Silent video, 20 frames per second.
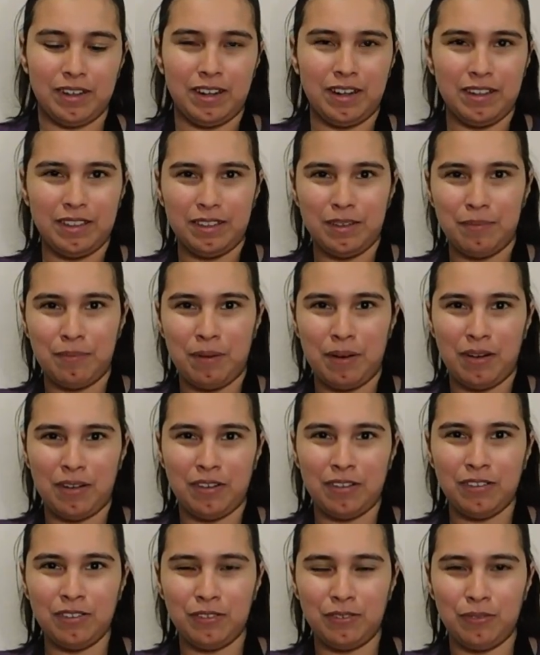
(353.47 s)
cut the
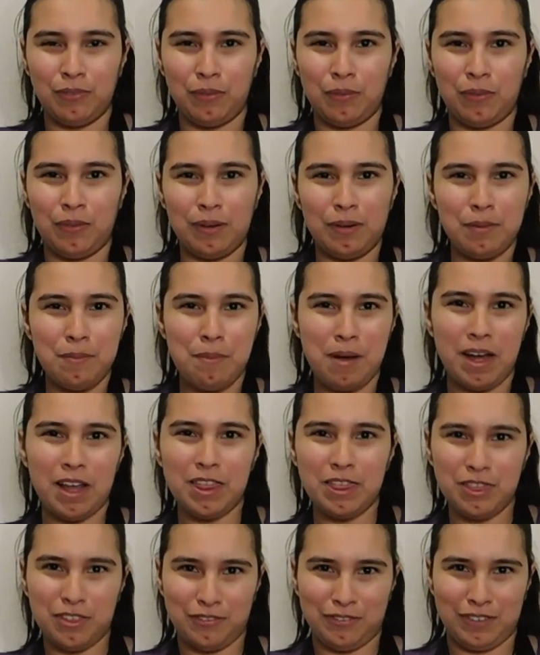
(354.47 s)
bars 4 by
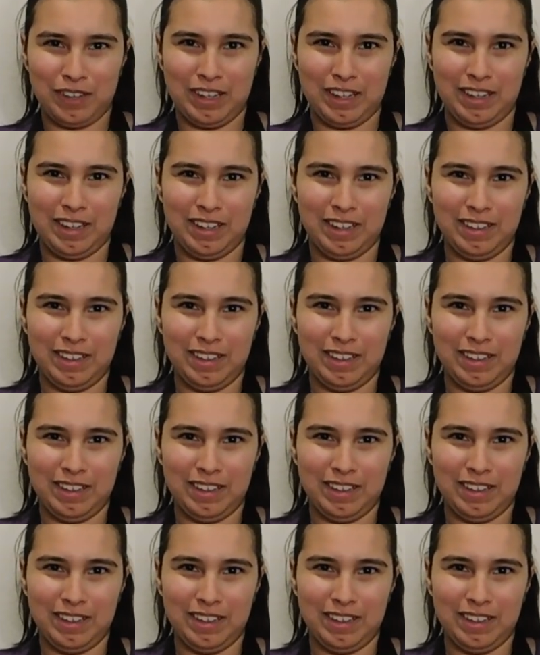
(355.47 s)
3.